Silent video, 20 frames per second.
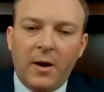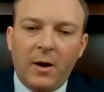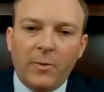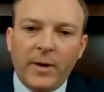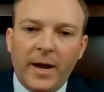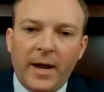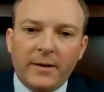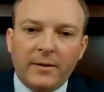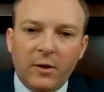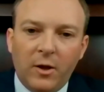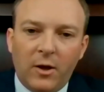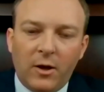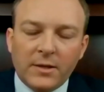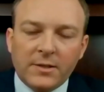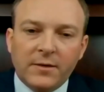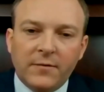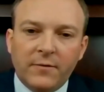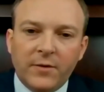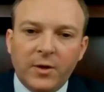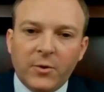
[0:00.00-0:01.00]
We had the
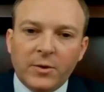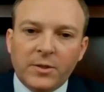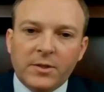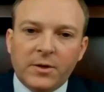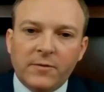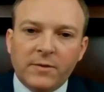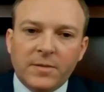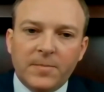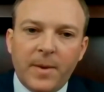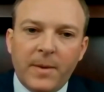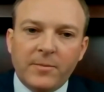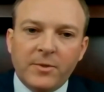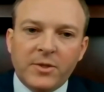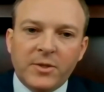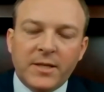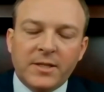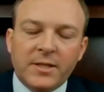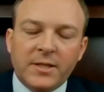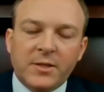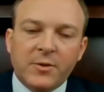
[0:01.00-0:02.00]
loss of U.S. service members
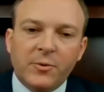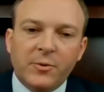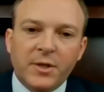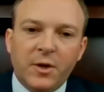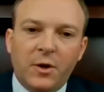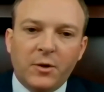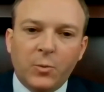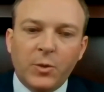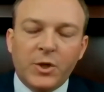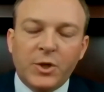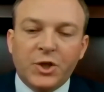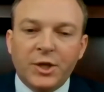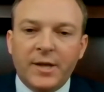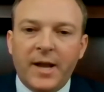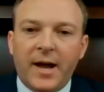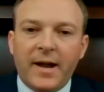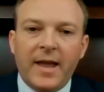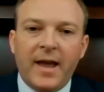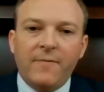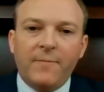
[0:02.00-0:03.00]
as a result. We should
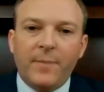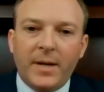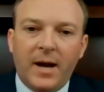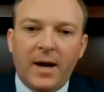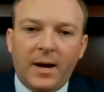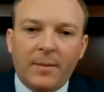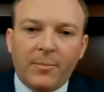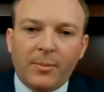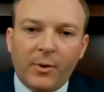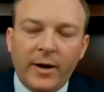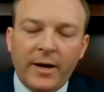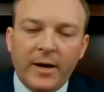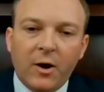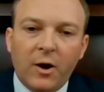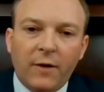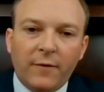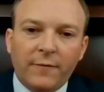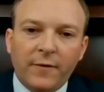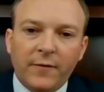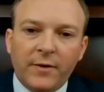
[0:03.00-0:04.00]
not have been operating
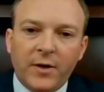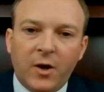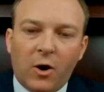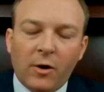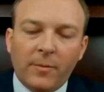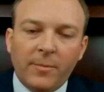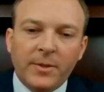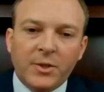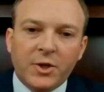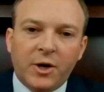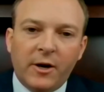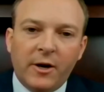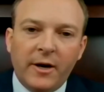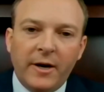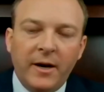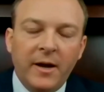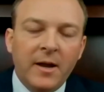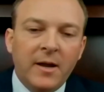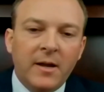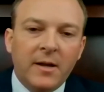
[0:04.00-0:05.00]
off of an
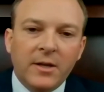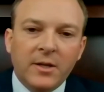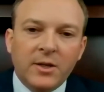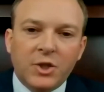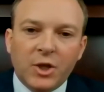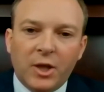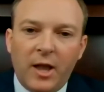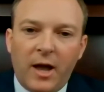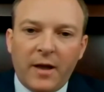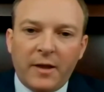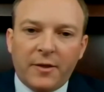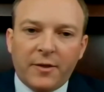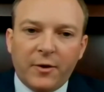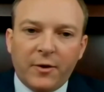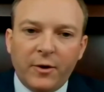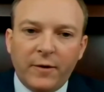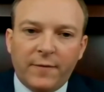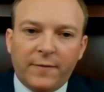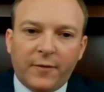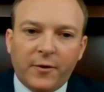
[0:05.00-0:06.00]
arbitrary July
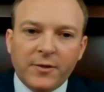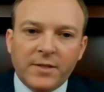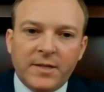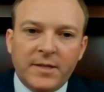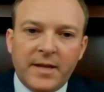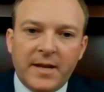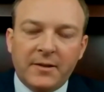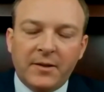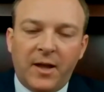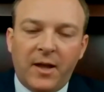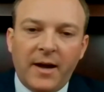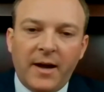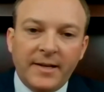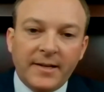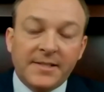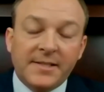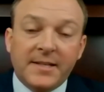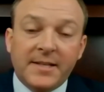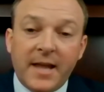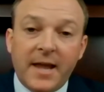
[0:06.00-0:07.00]
31st deadline.
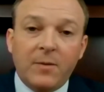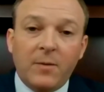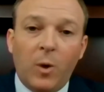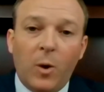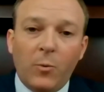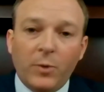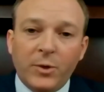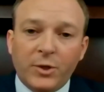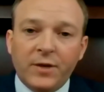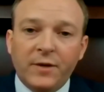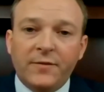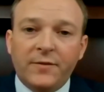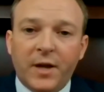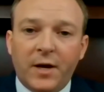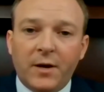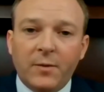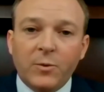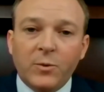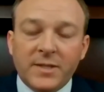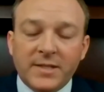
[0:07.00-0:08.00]
Instead, what we should have
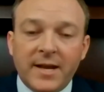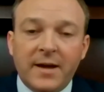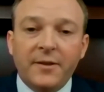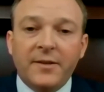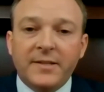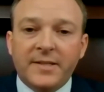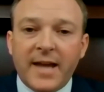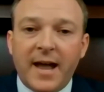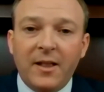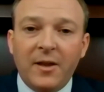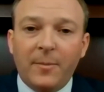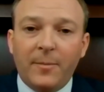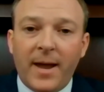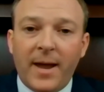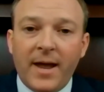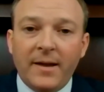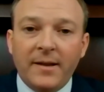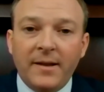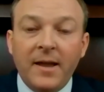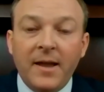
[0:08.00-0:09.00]
done was tell the
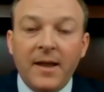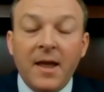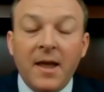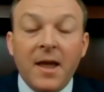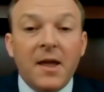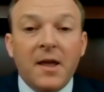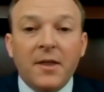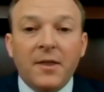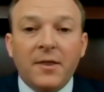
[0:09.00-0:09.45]
Taliban that